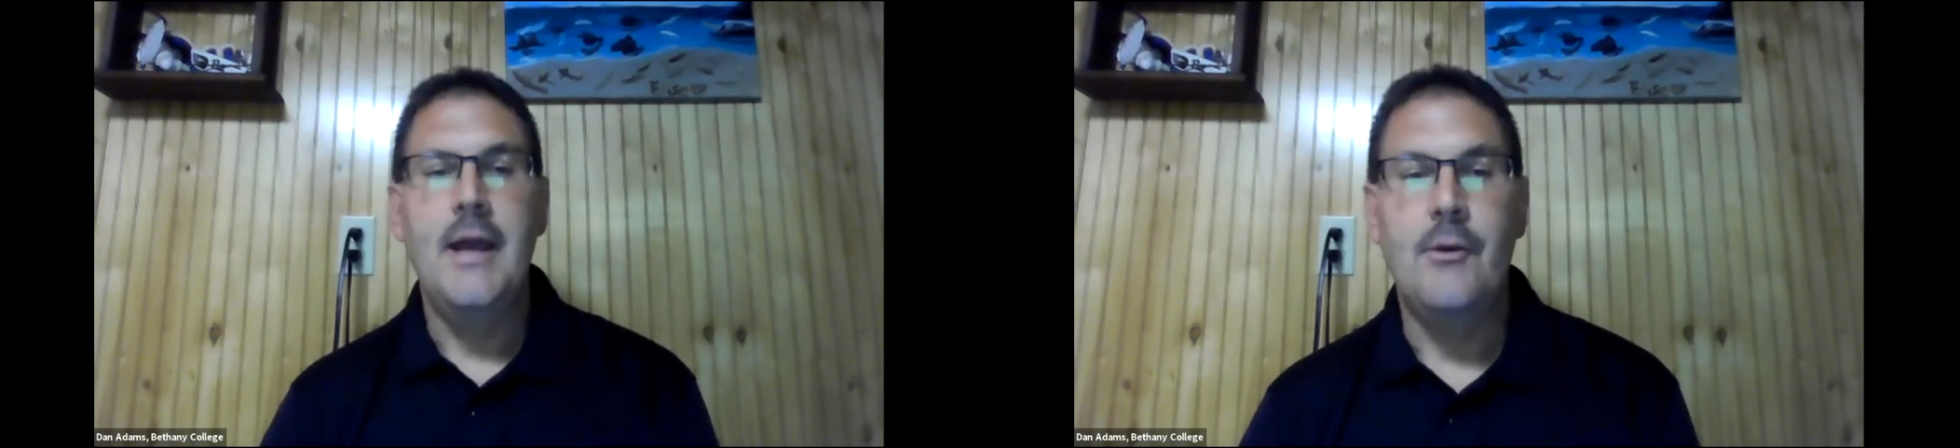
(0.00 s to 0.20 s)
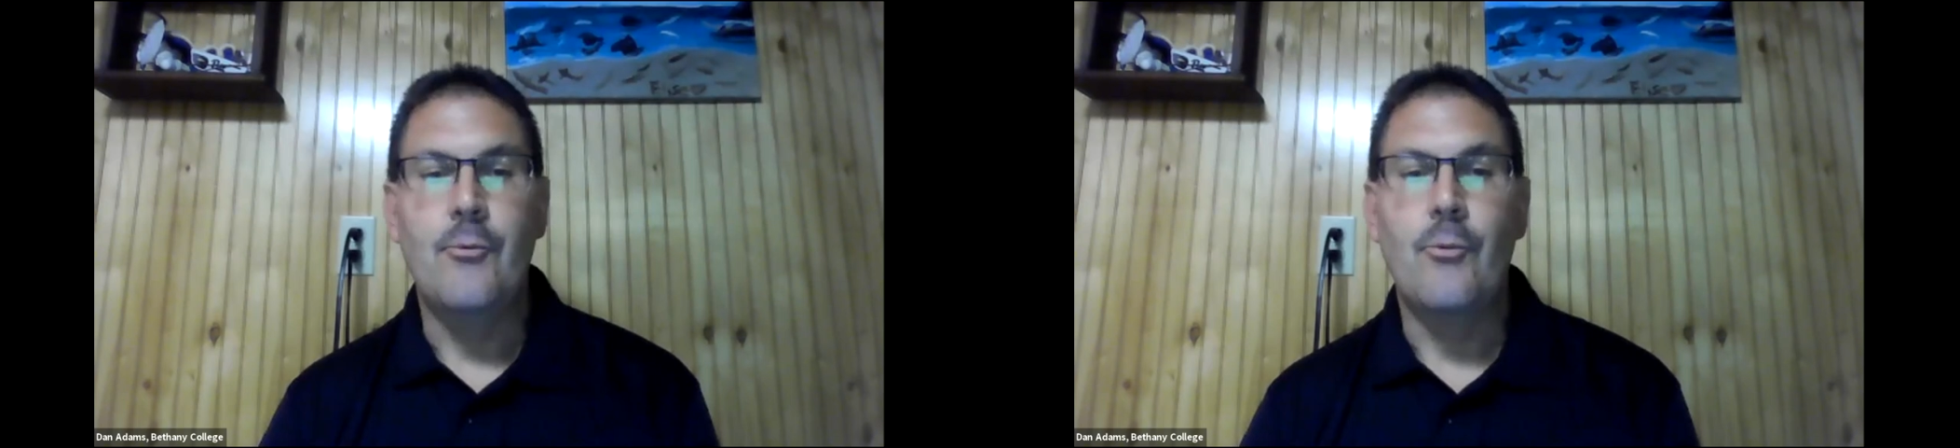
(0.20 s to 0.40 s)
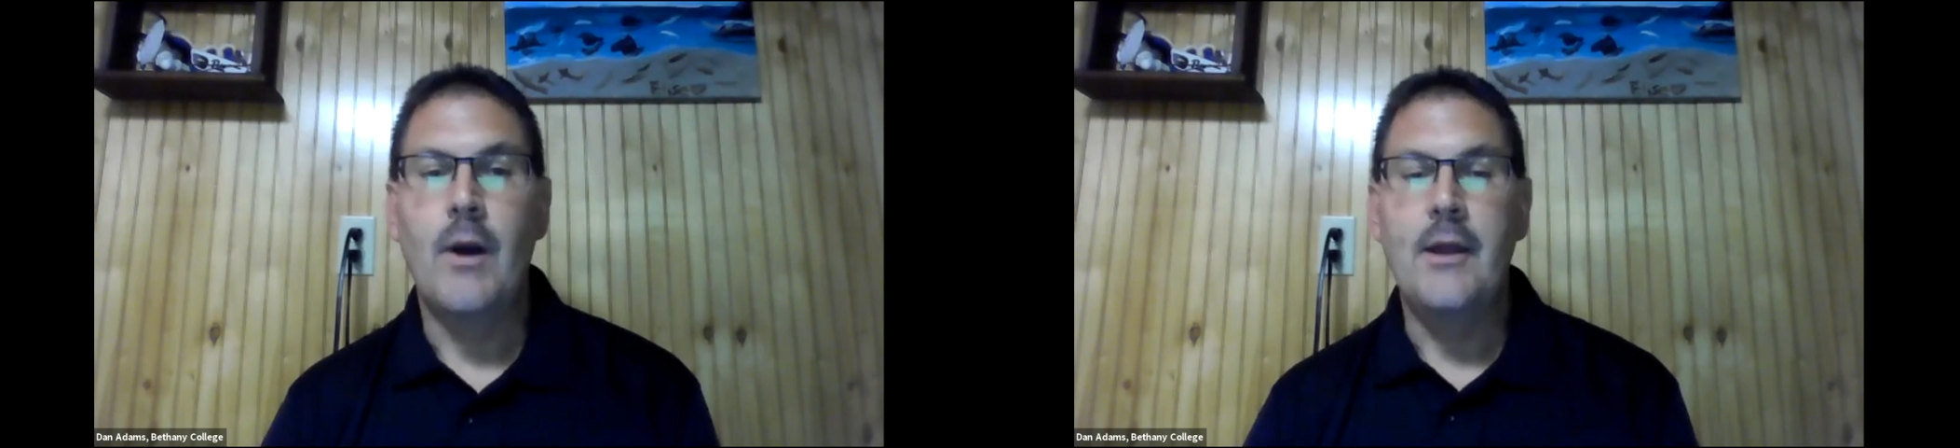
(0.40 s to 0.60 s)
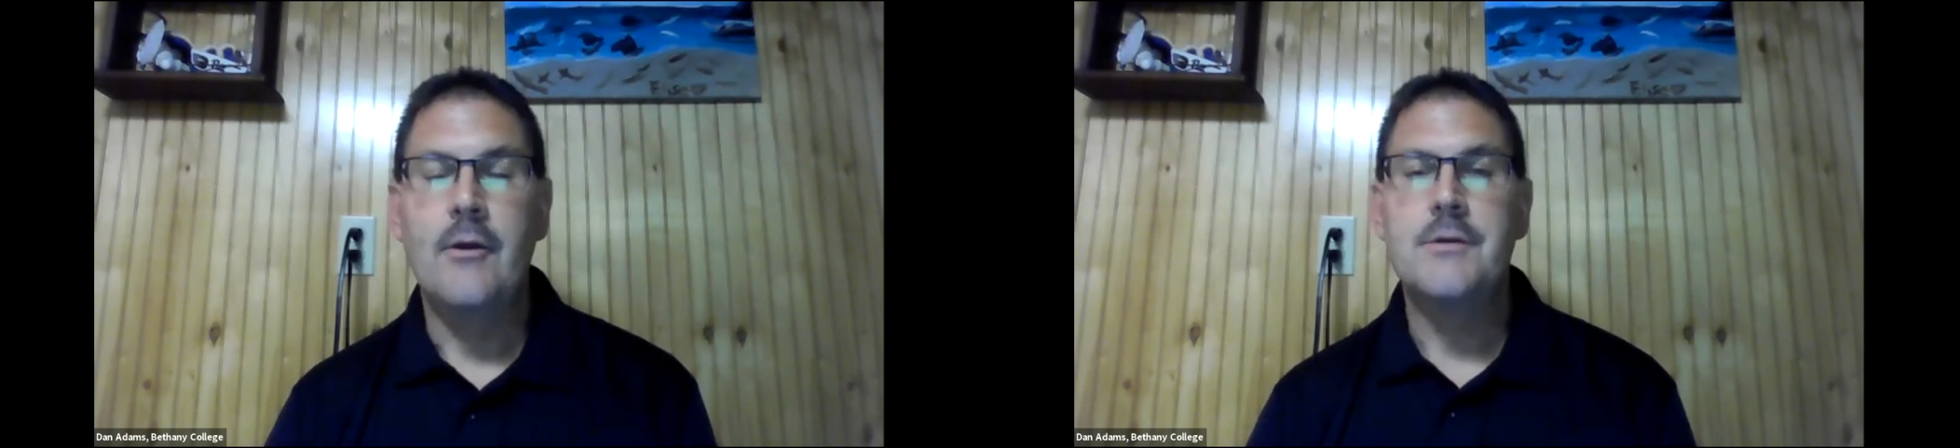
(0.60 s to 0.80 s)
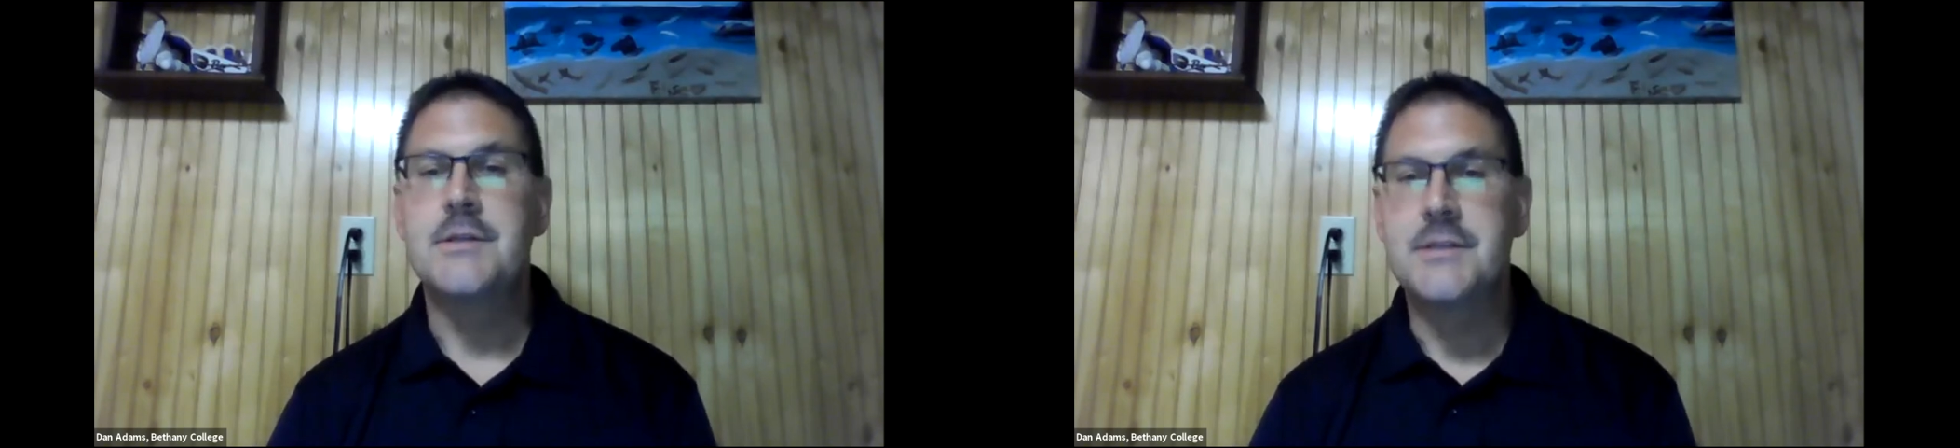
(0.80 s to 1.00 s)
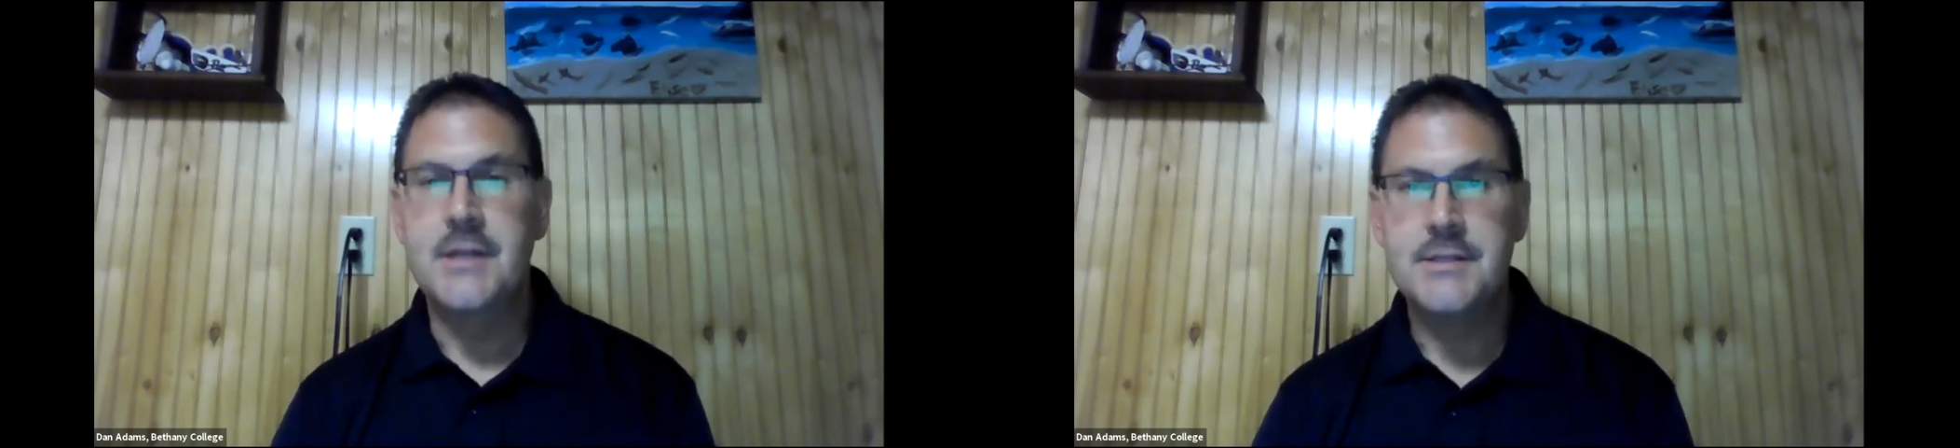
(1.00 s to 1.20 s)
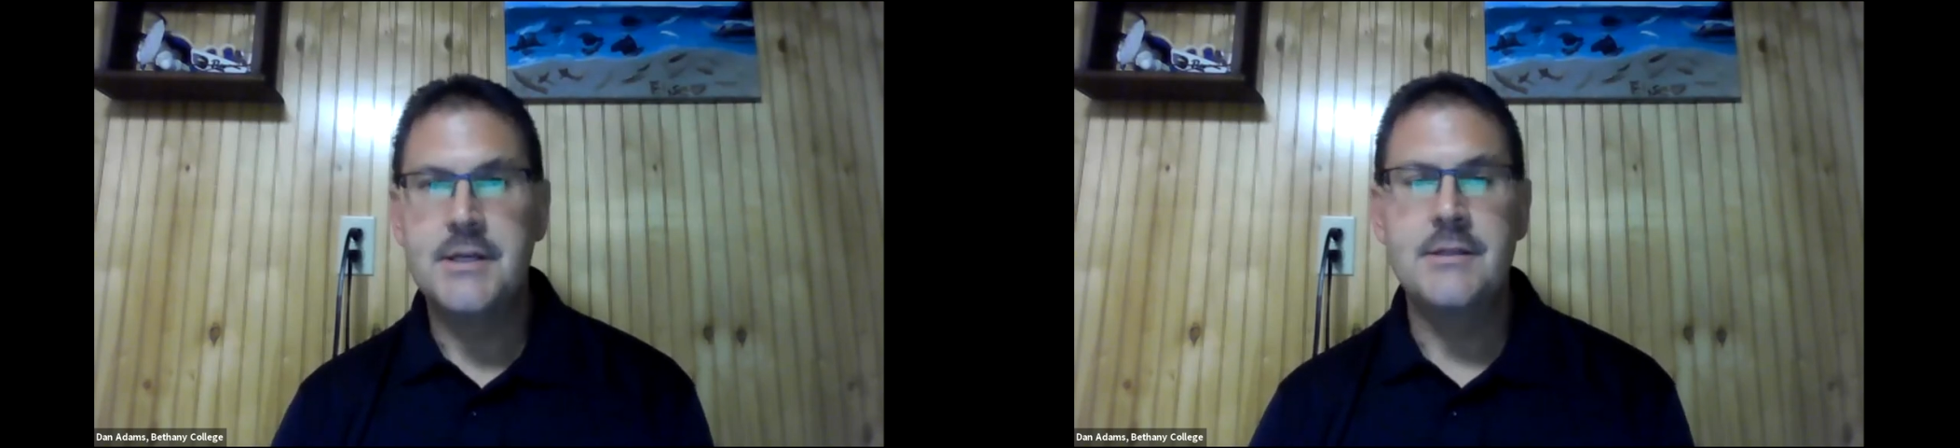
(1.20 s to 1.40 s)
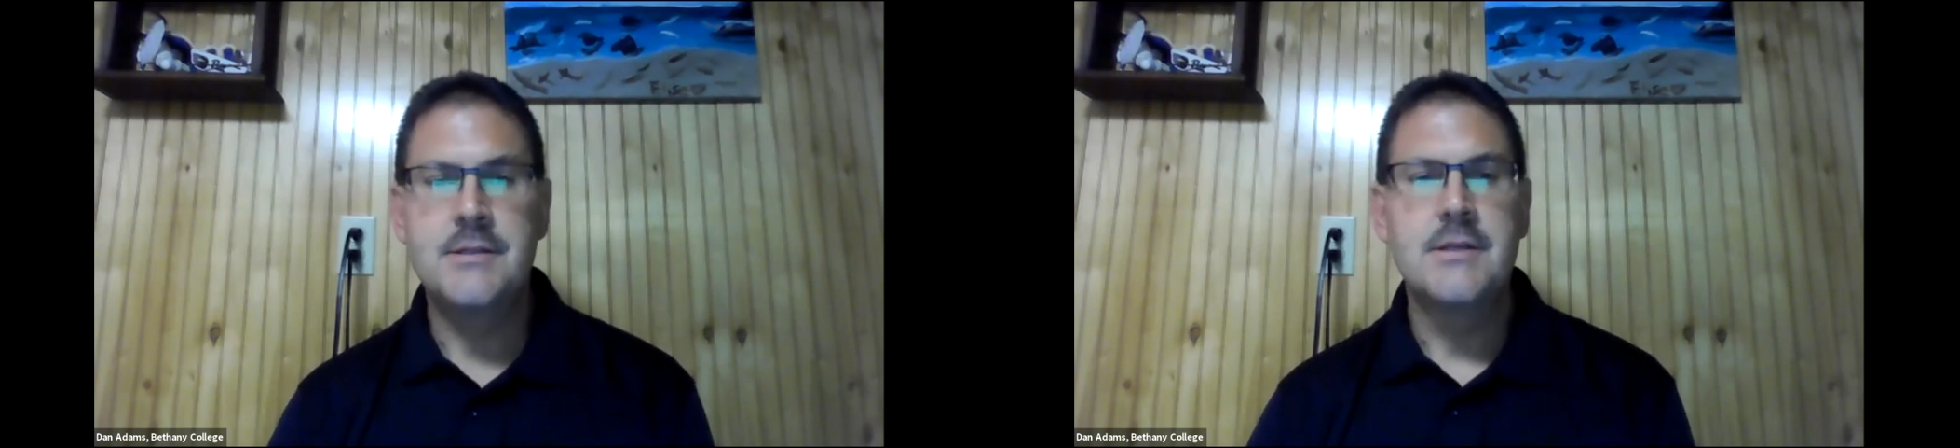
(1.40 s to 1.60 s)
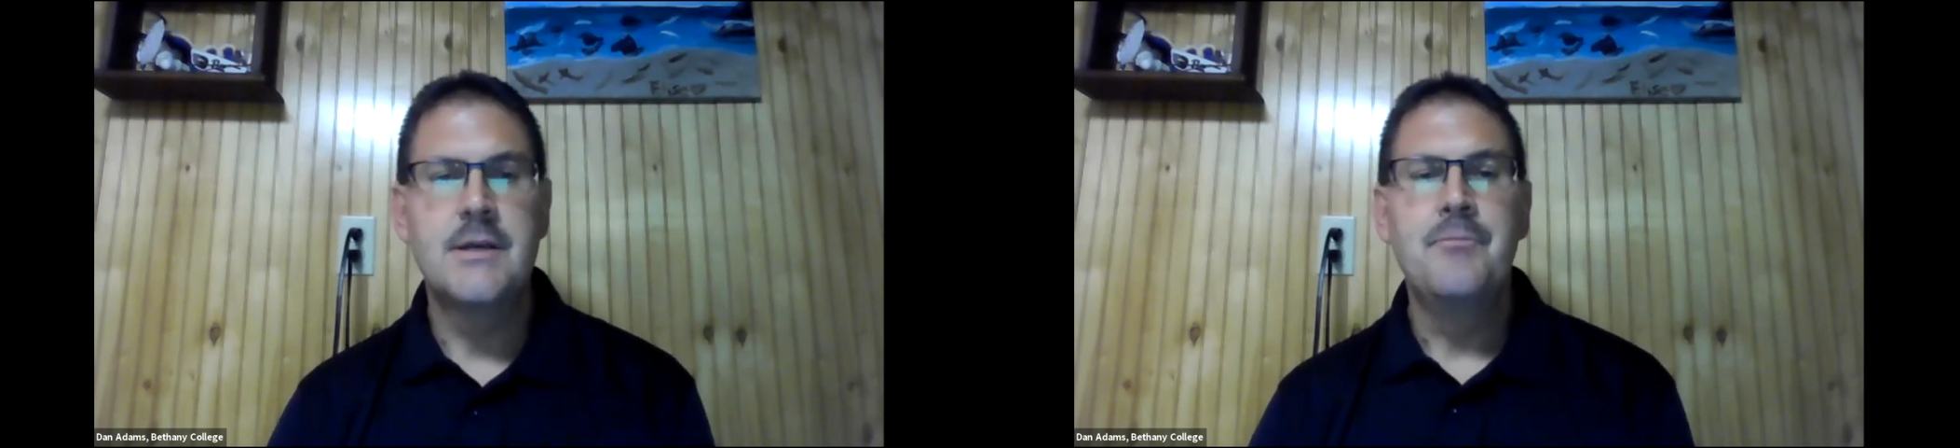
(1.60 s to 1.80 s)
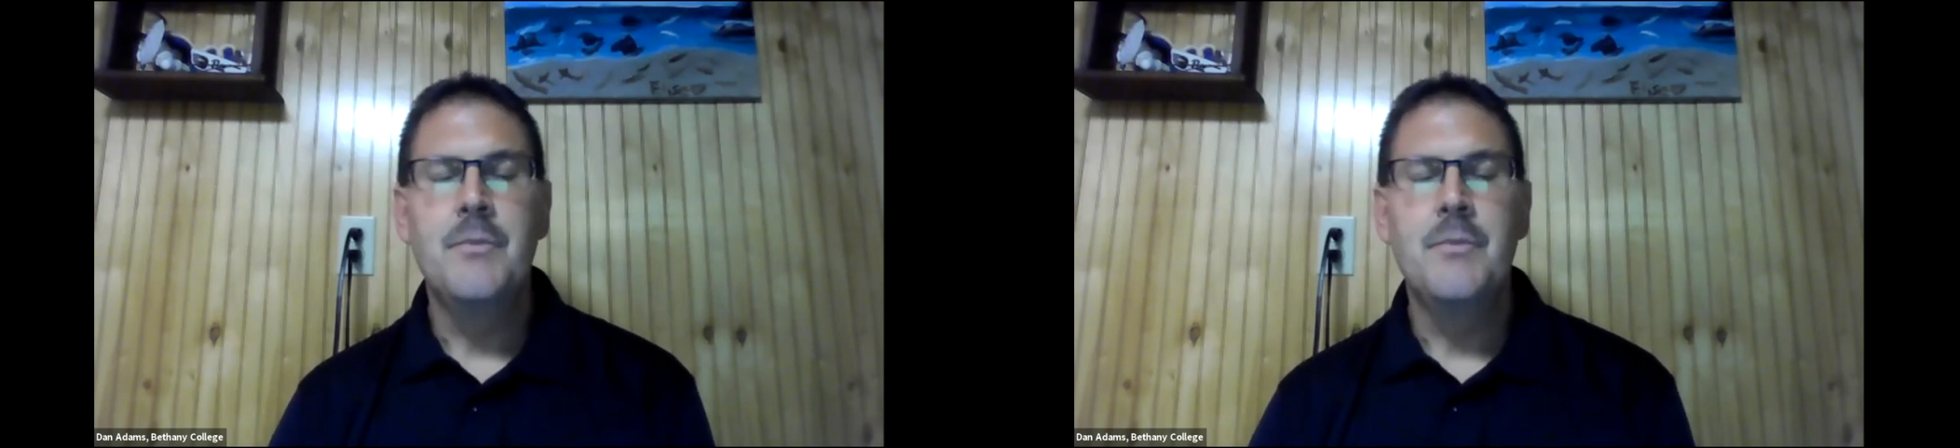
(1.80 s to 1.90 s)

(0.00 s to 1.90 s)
a writer's assistance,